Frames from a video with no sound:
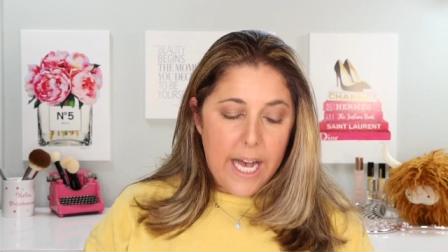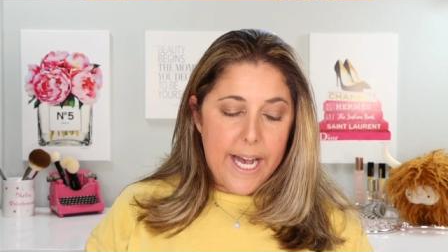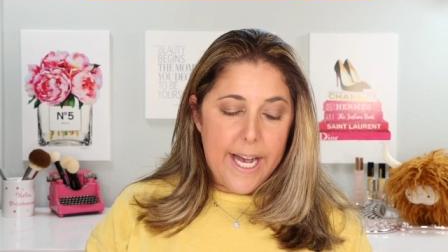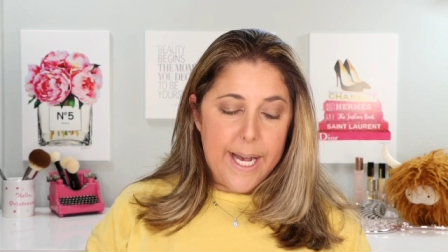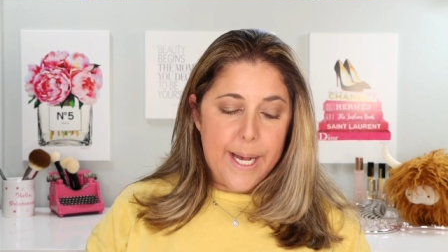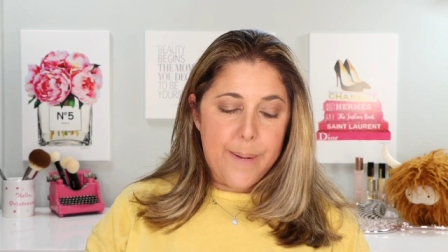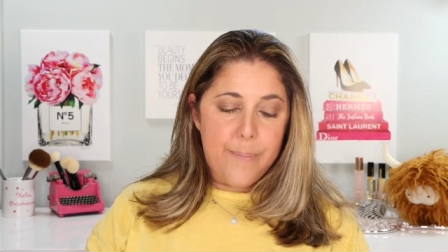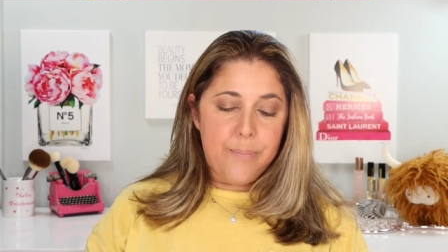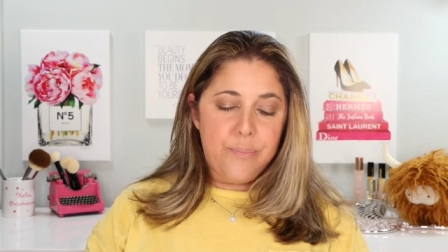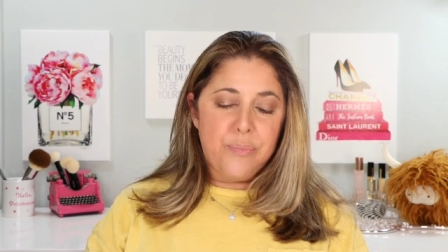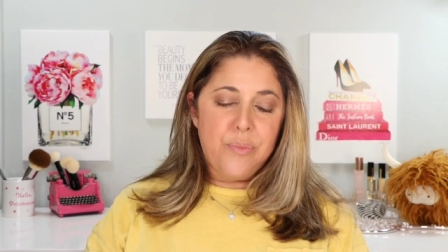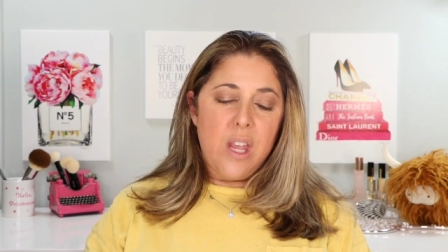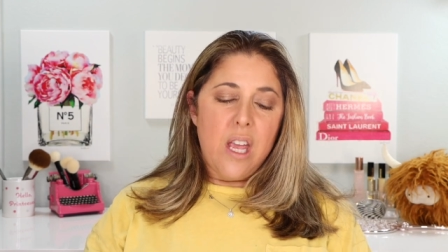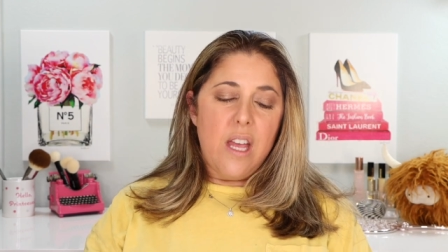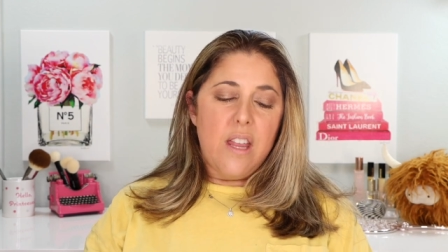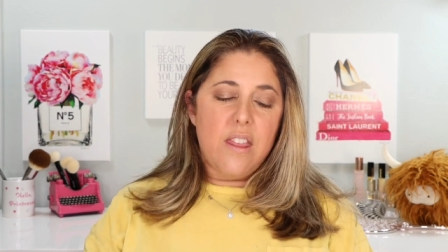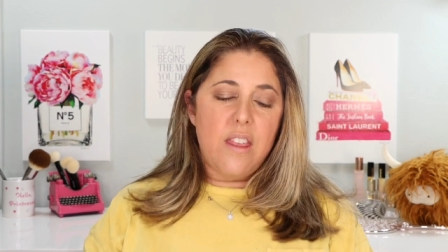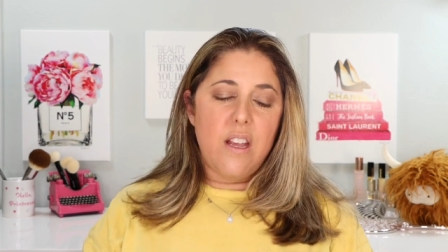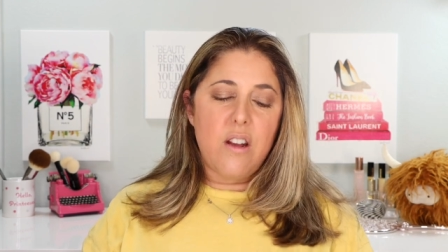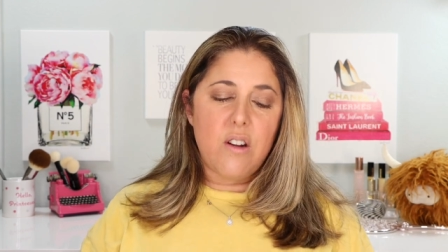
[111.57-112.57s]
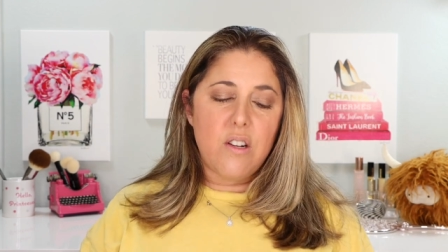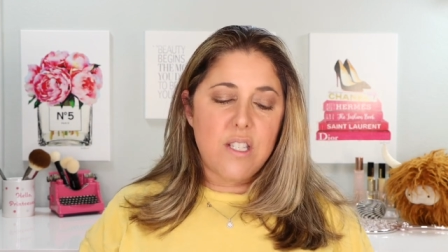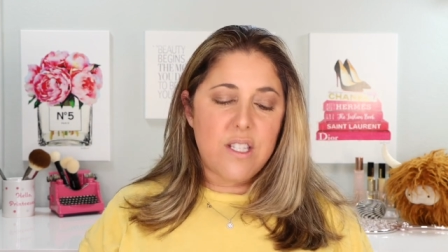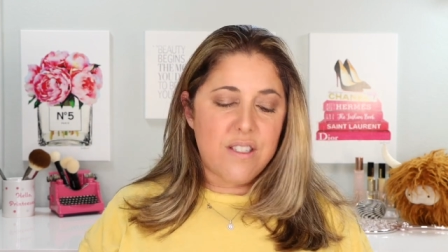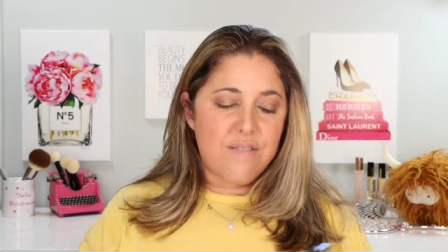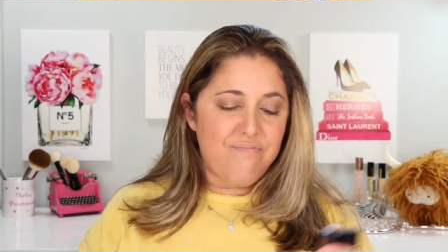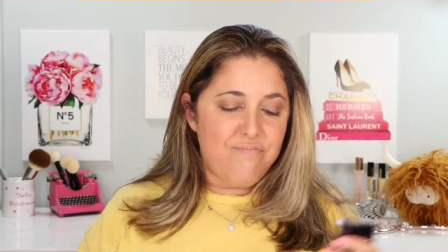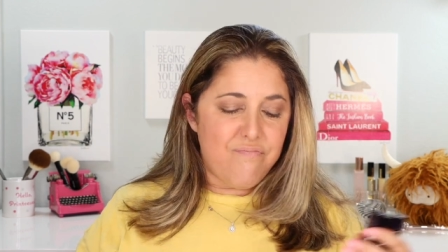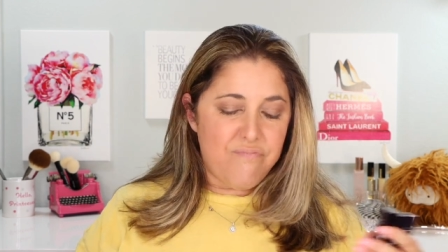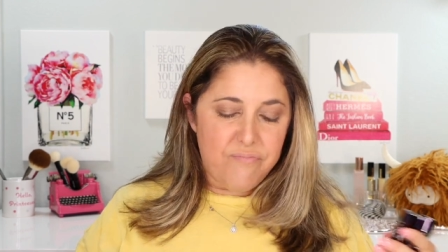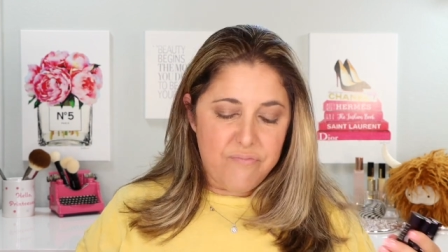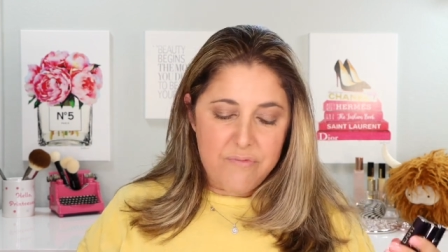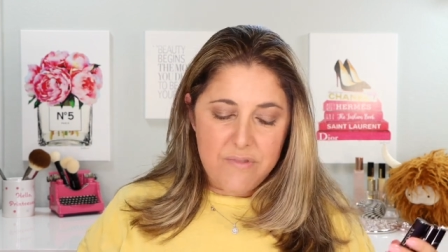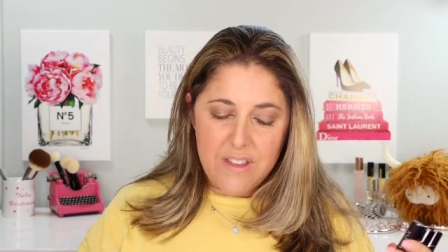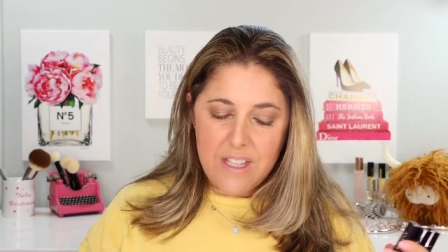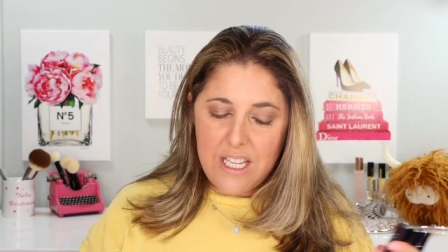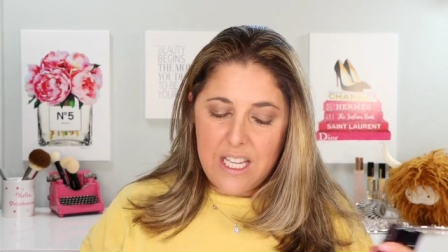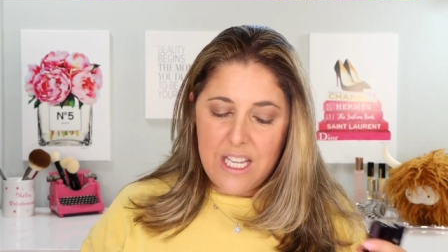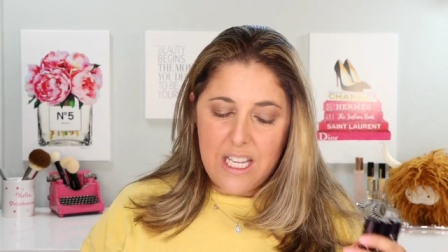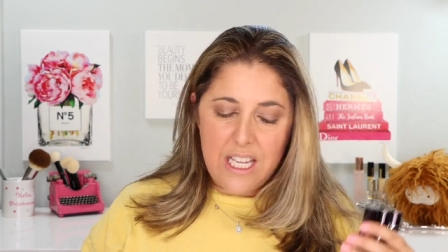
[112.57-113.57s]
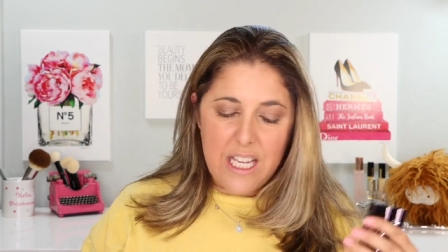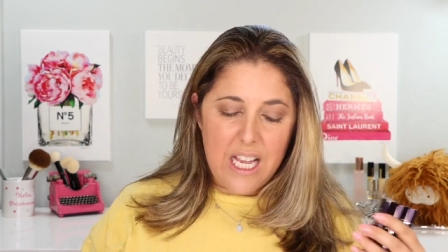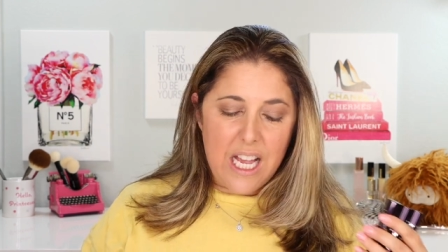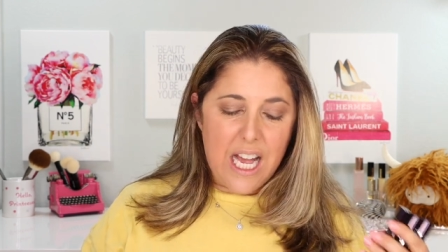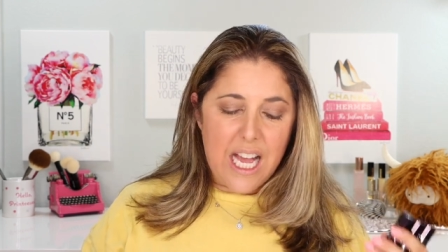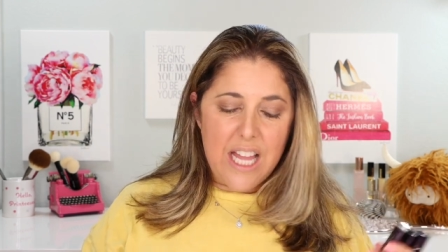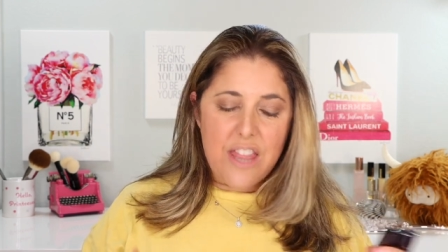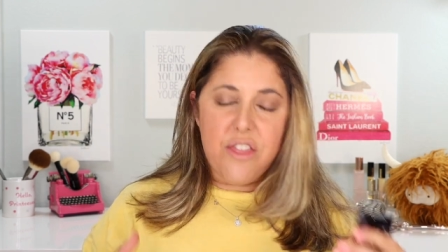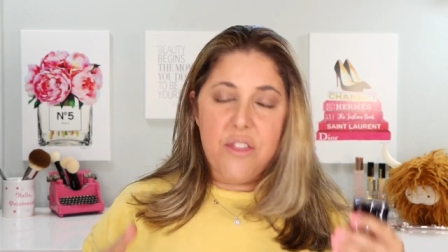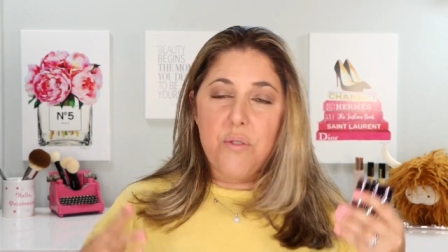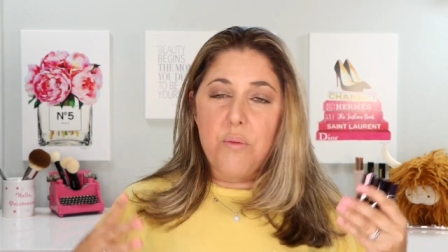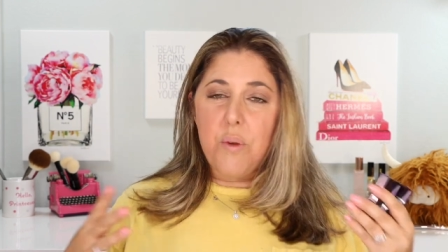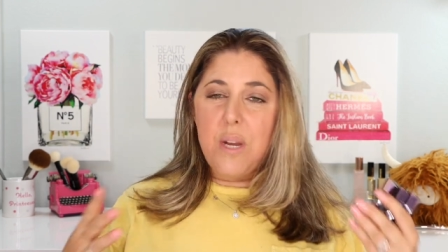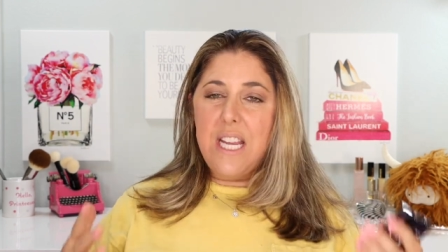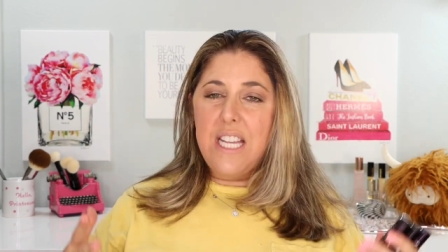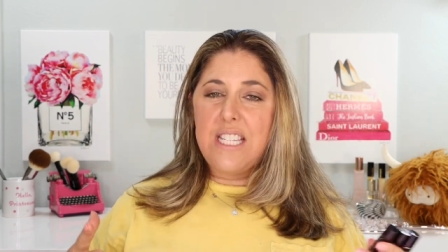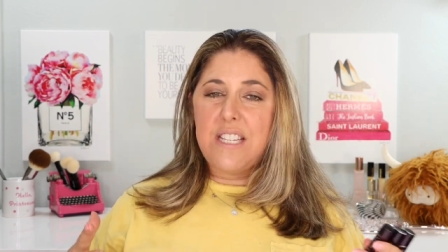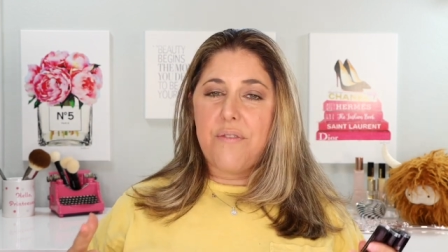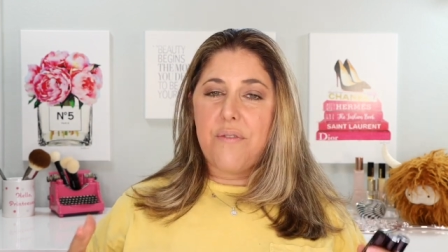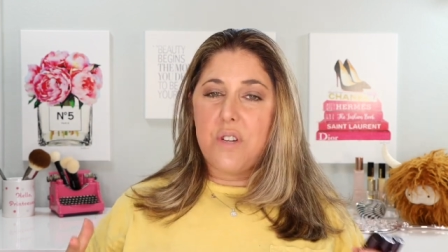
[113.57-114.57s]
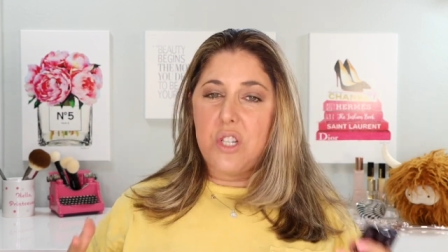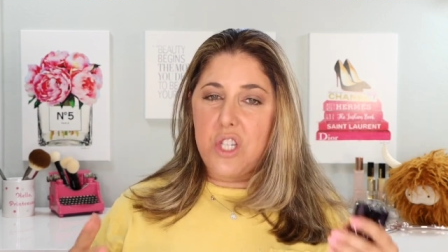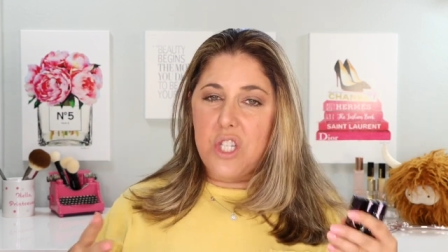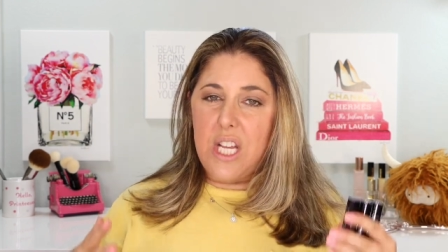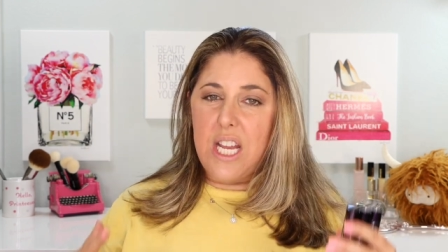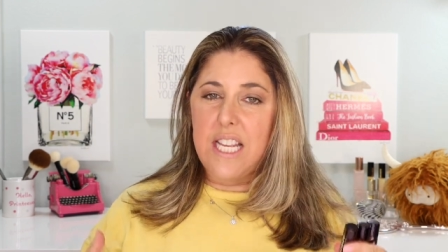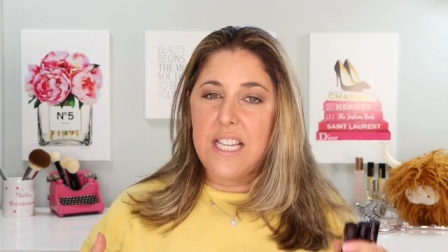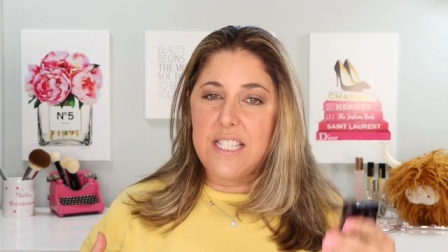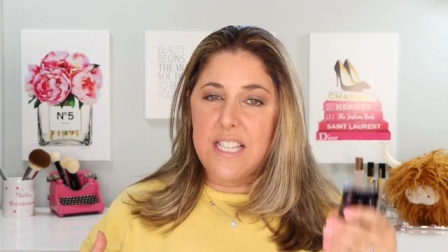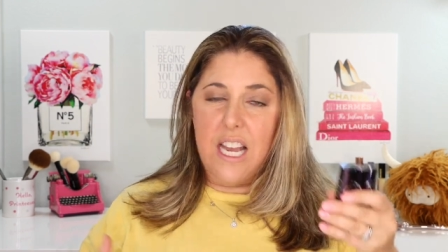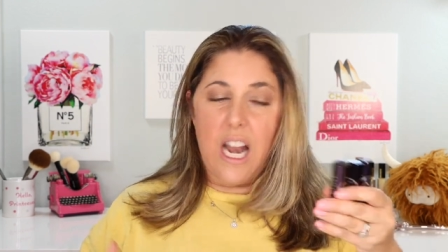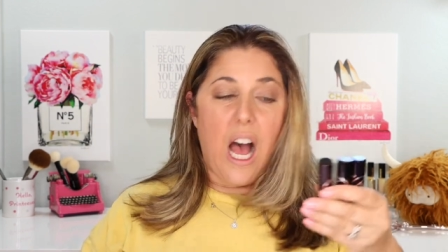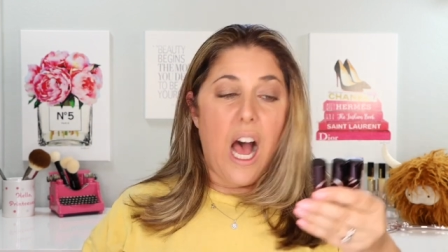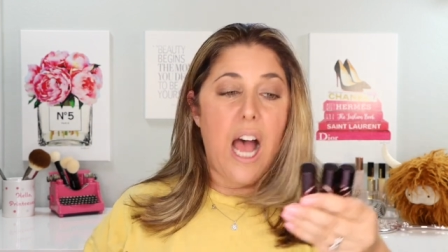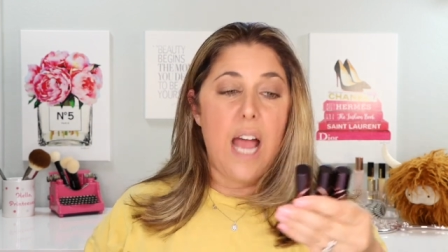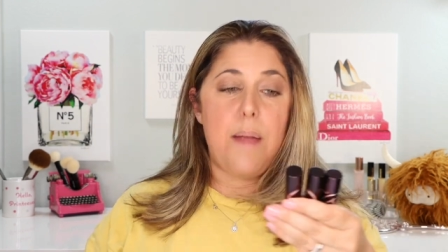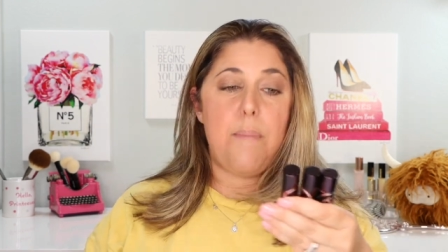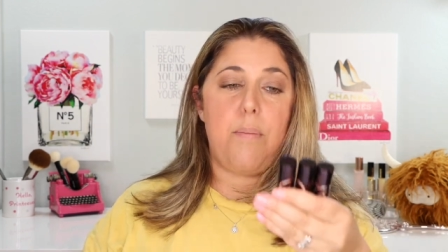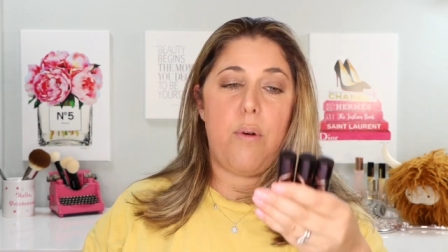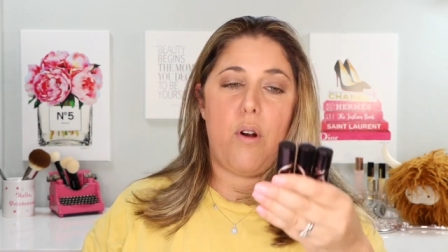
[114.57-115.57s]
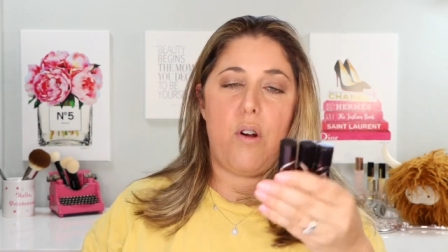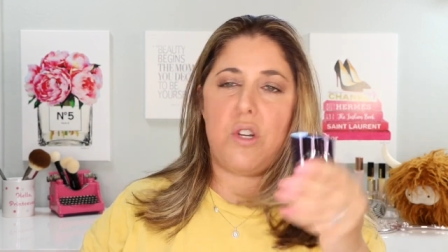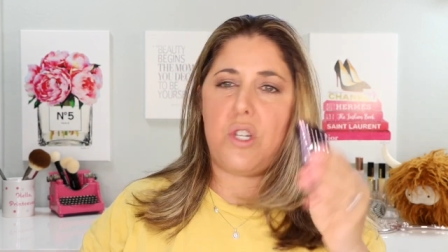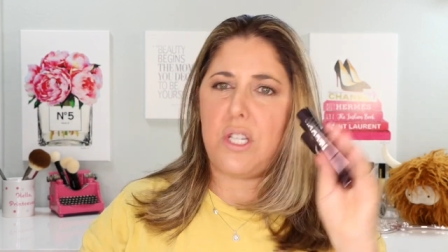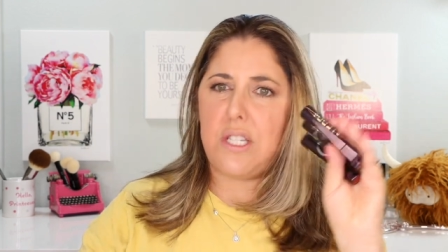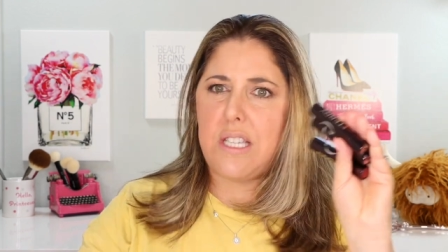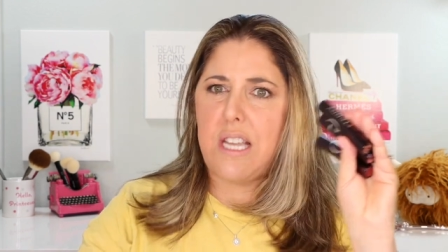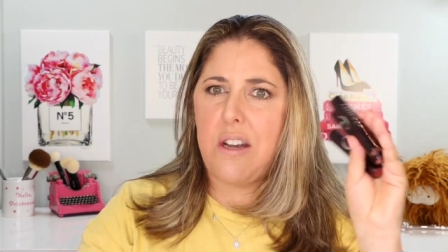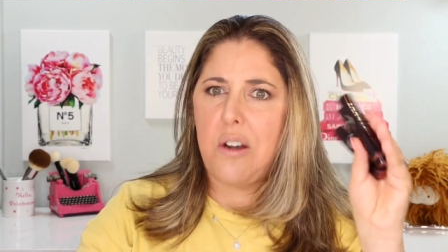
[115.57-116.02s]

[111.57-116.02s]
Um, there's three different shades that I purchased.